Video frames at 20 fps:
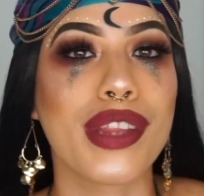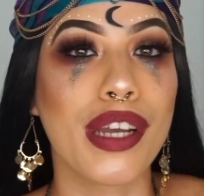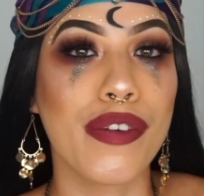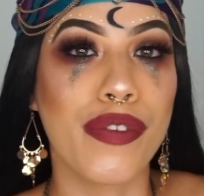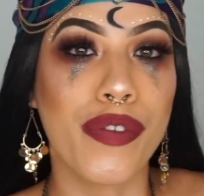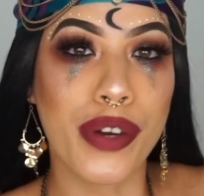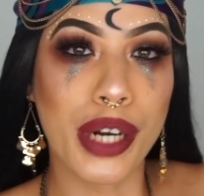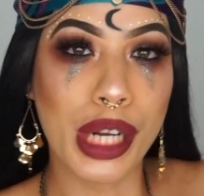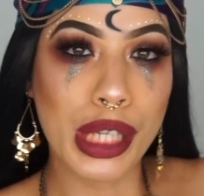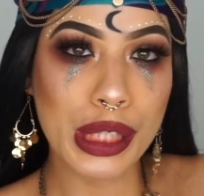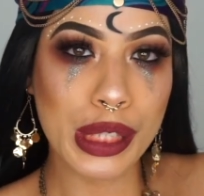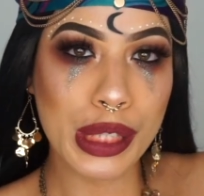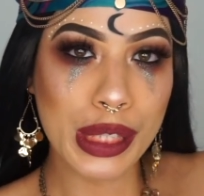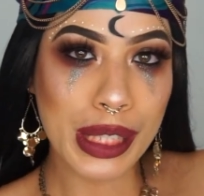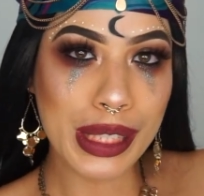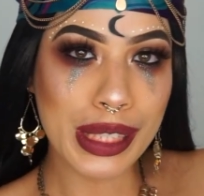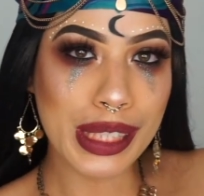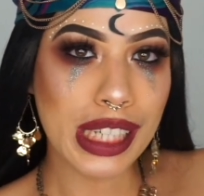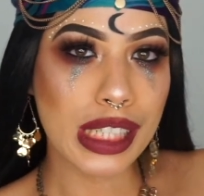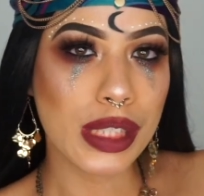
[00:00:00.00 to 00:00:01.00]

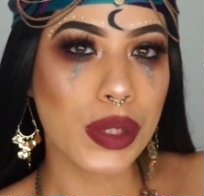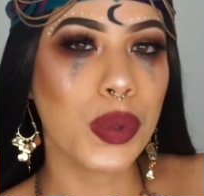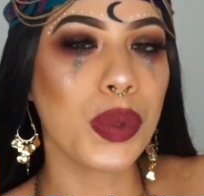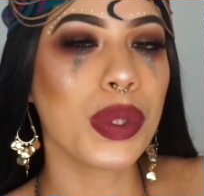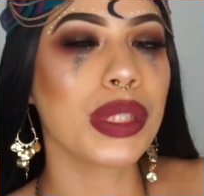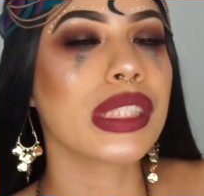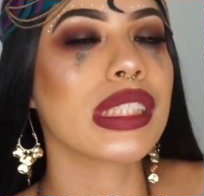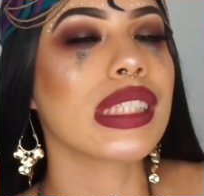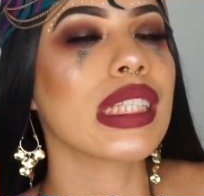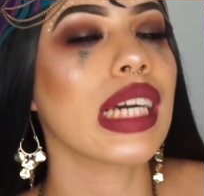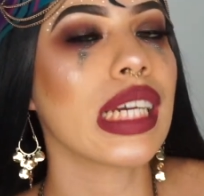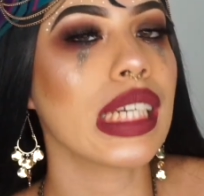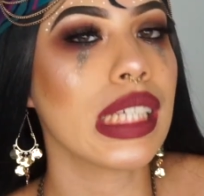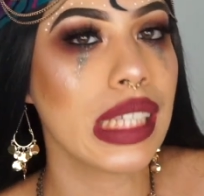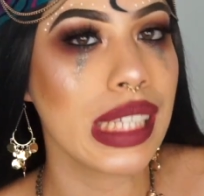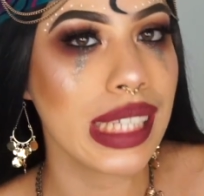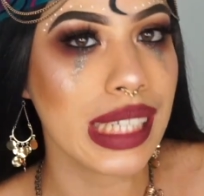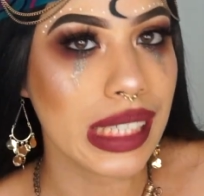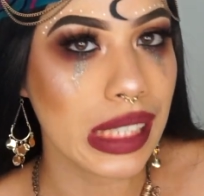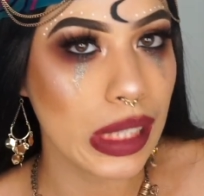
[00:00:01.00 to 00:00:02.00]
Francisca talks like
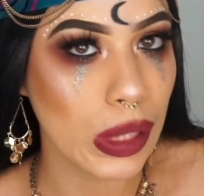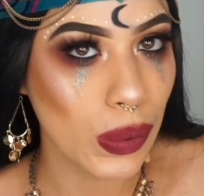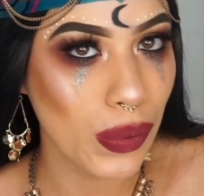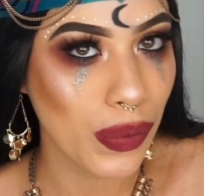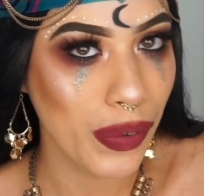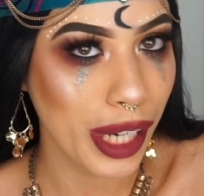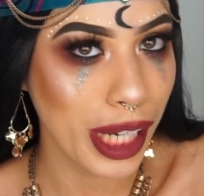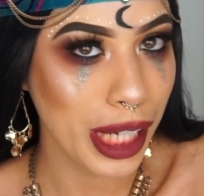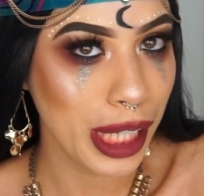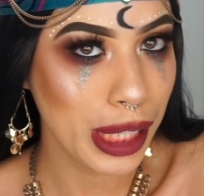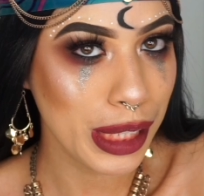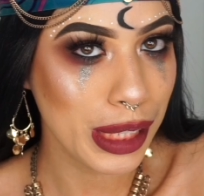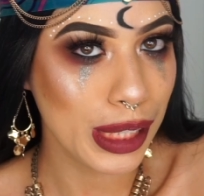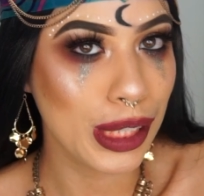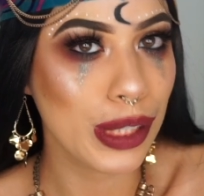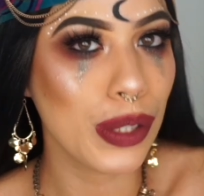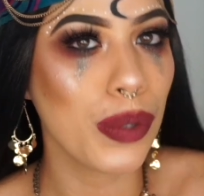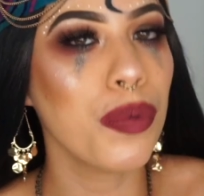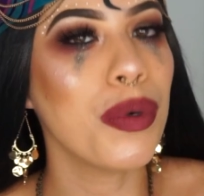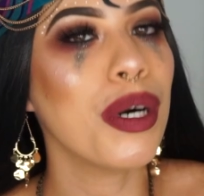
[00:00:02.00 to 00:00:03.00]
this, alright?
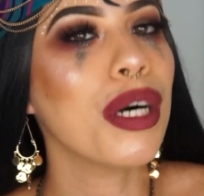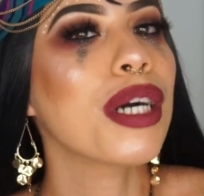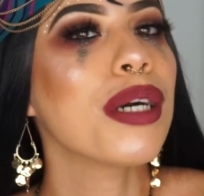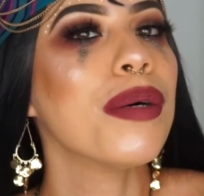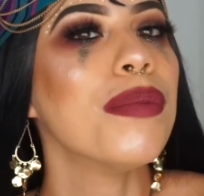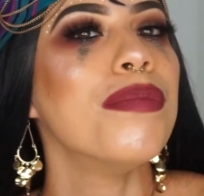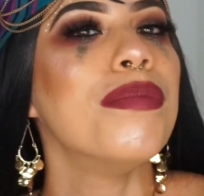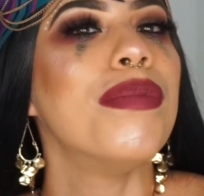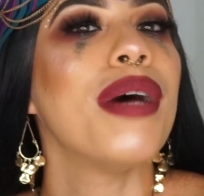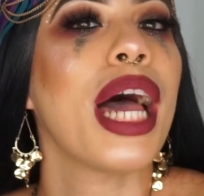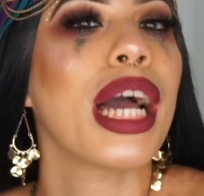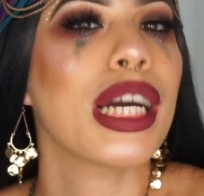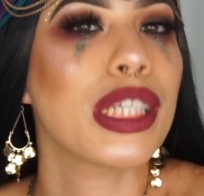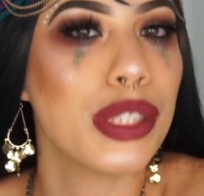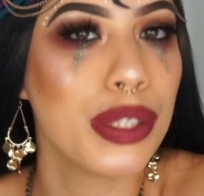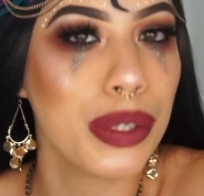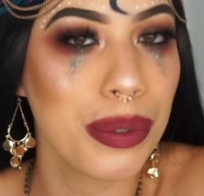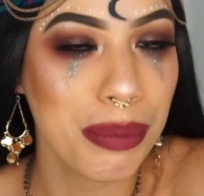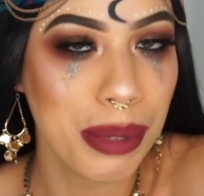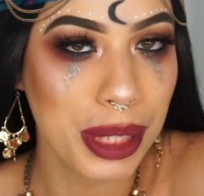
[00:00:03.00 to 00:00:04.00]
So welcome back
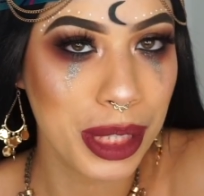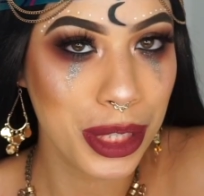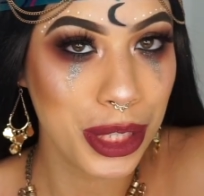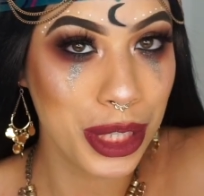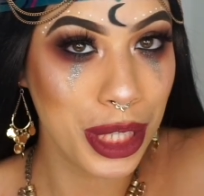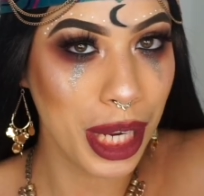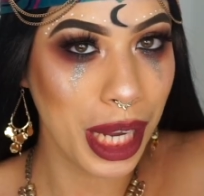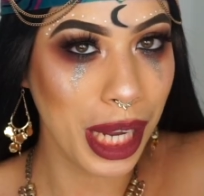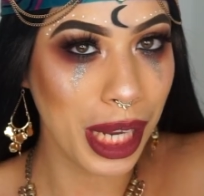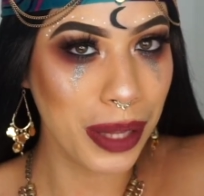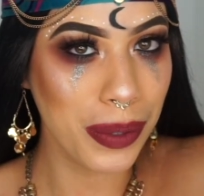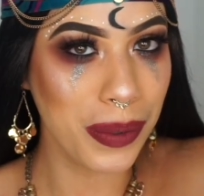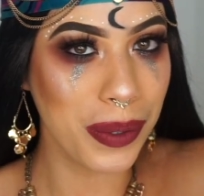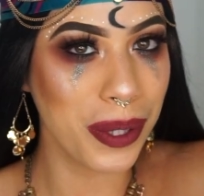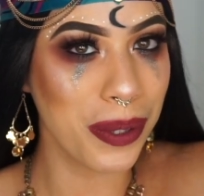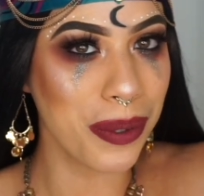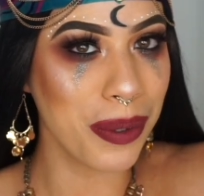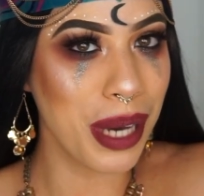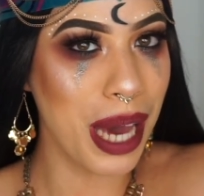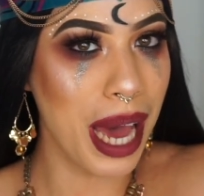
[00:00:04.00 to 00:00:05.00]
to my channel,
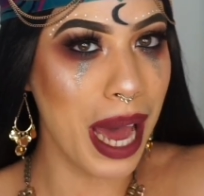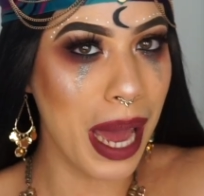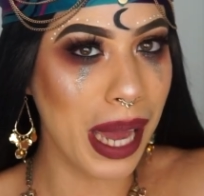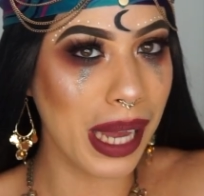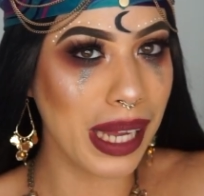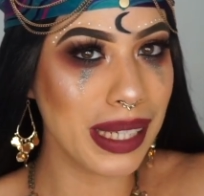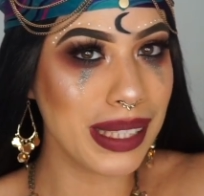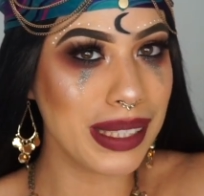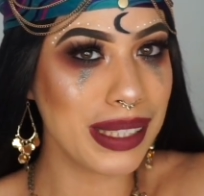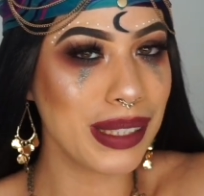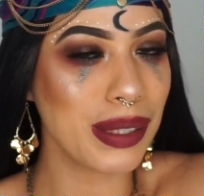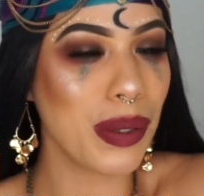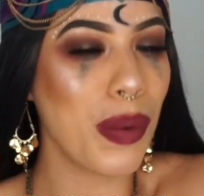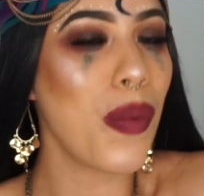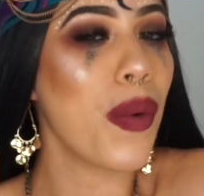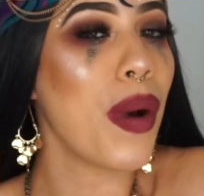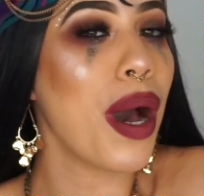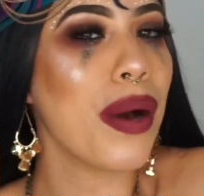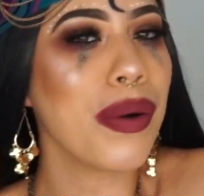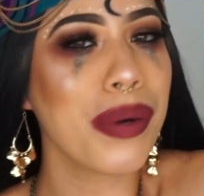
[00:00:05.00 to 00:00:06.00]
you guys.
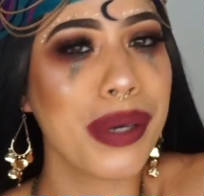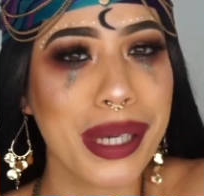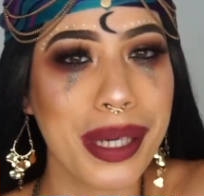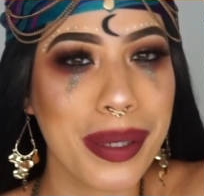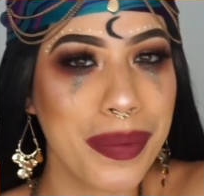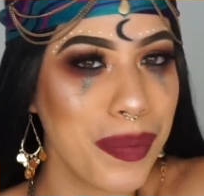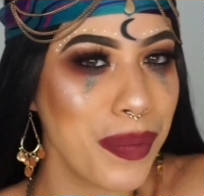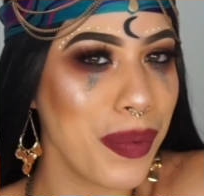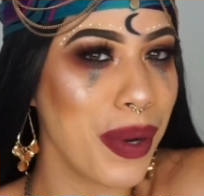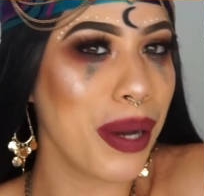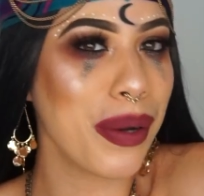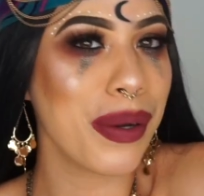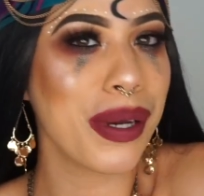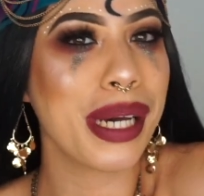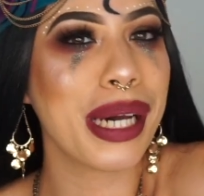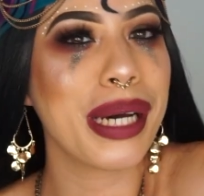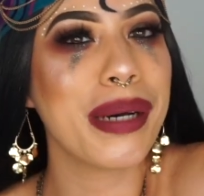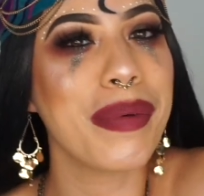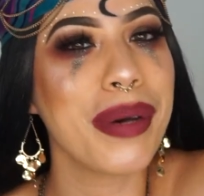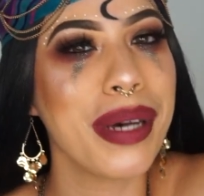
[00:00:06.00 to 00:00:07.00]

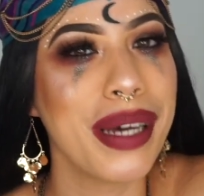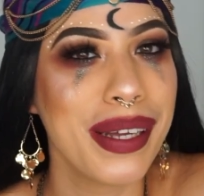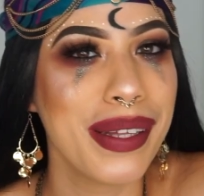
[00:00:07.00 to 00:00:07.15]
Welcome.